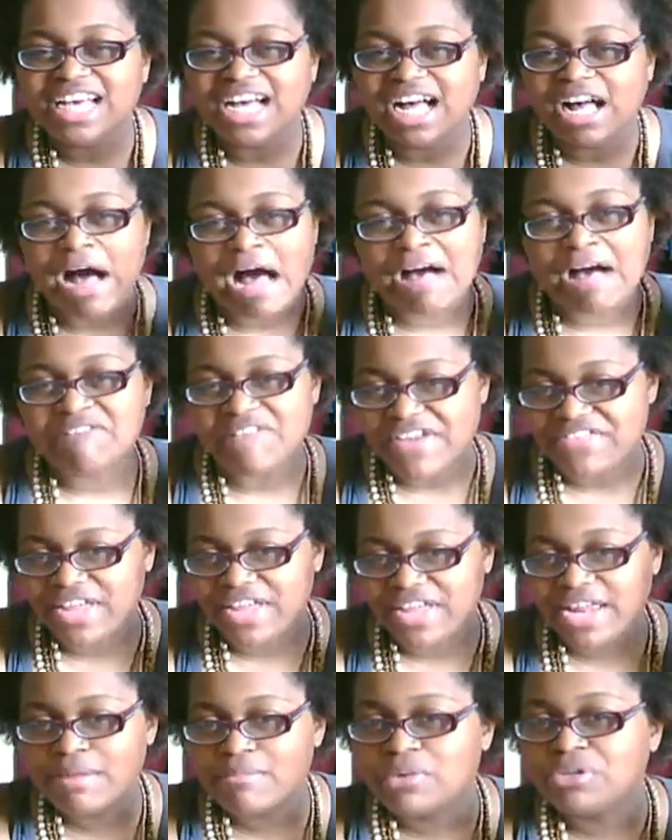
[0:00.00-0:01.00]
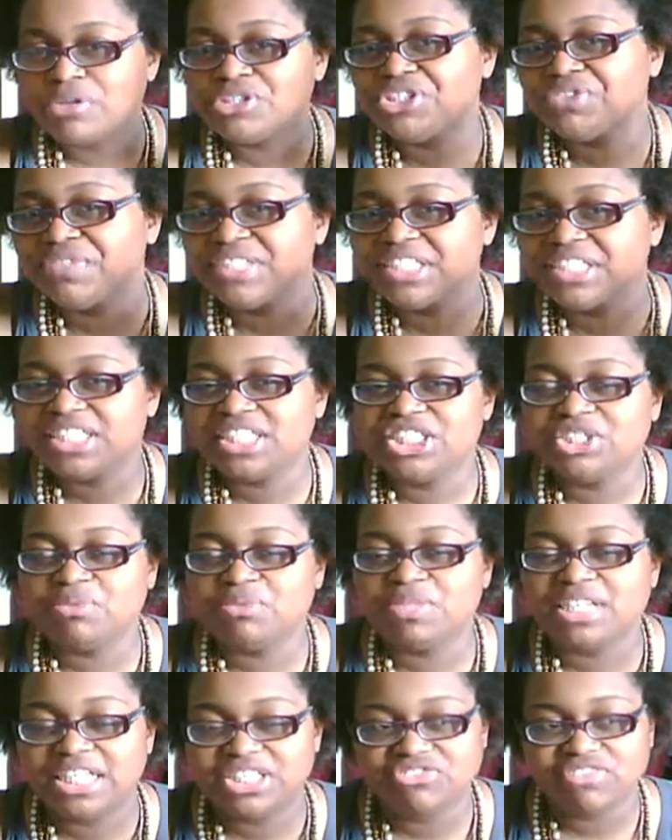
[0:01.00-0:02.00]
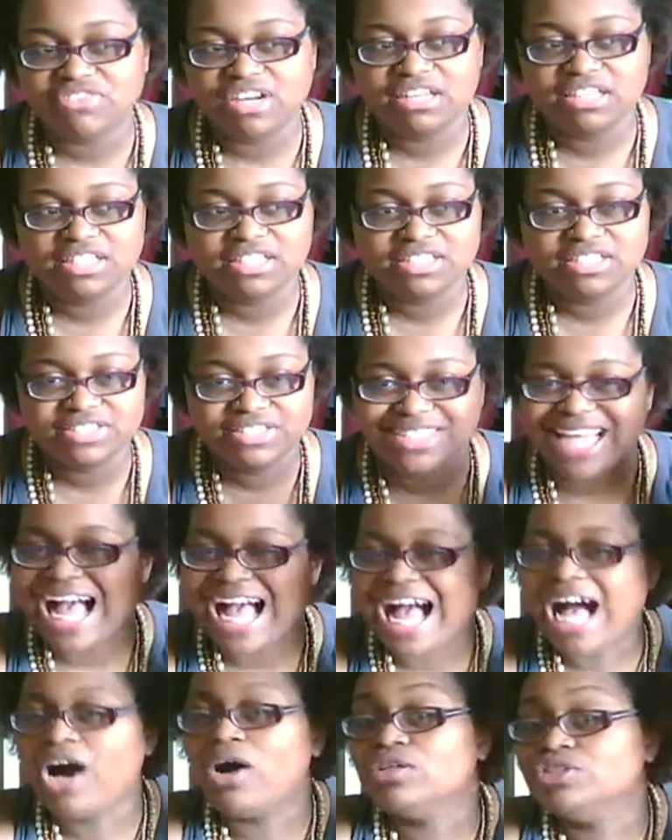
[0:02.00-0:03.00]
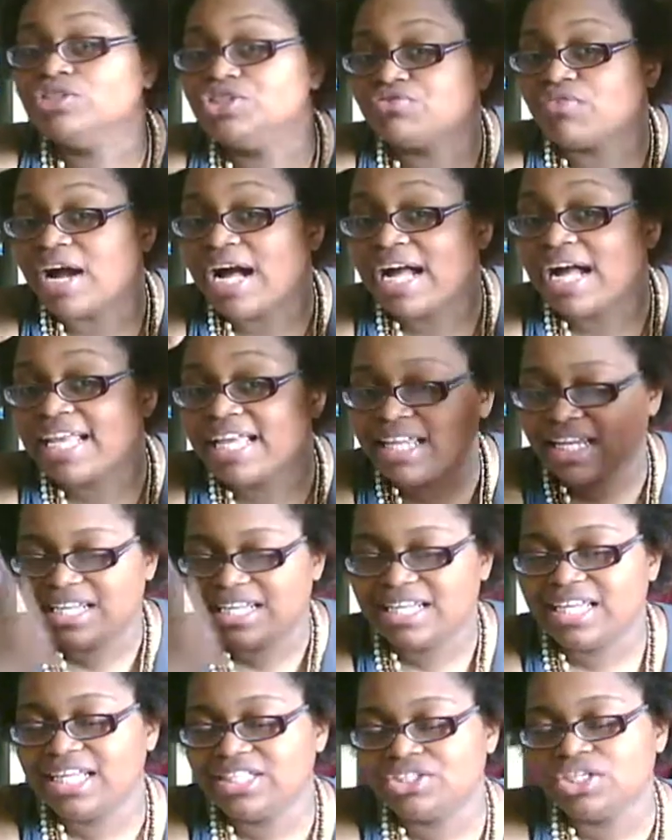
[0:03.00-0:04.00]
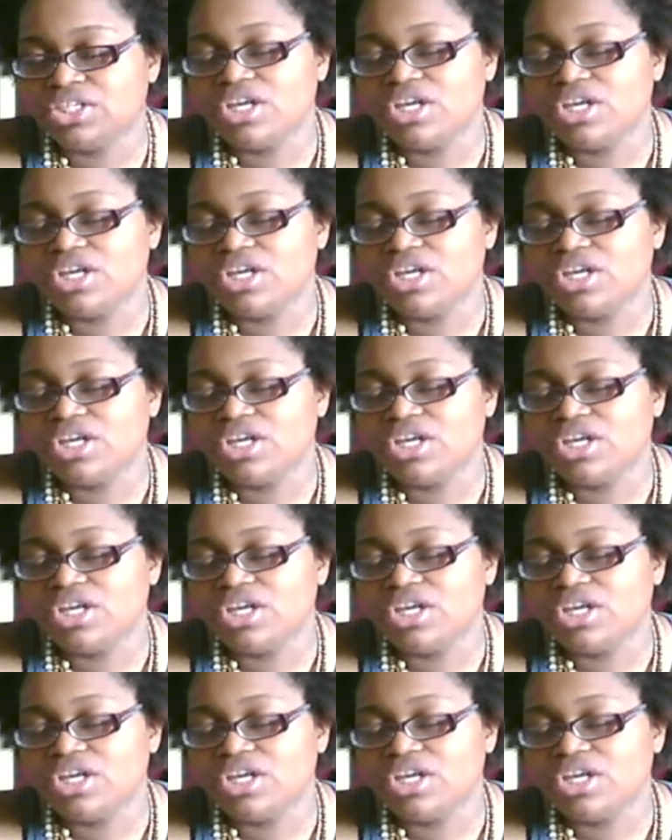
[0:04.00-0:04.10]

I find that I get more shrinkage when I try to towel dry it, and it gets